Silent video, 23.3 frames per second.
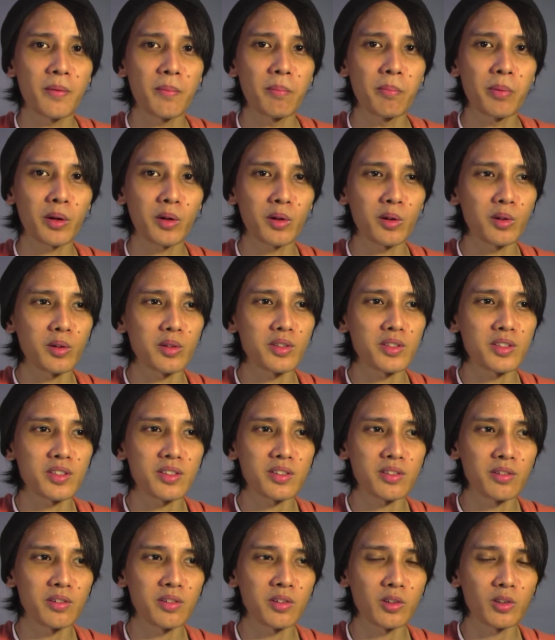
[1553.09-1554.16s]

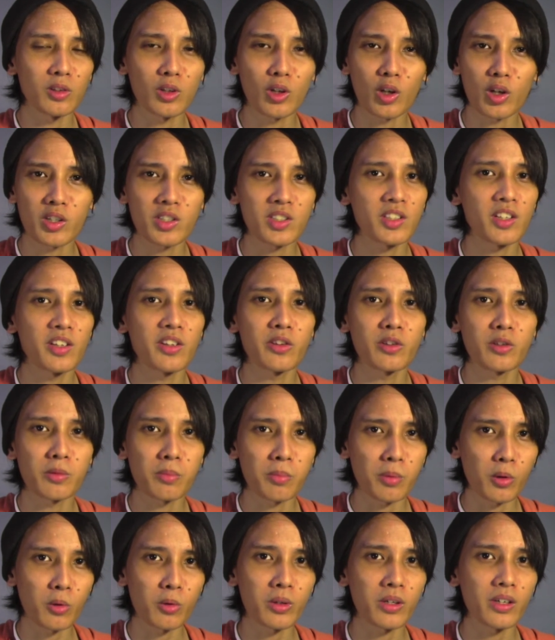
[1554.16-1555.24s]
because they're lost and they're
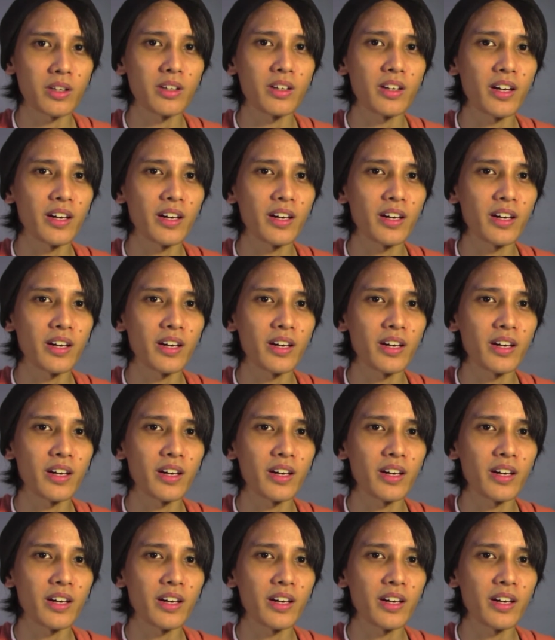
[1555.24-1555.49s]
broken,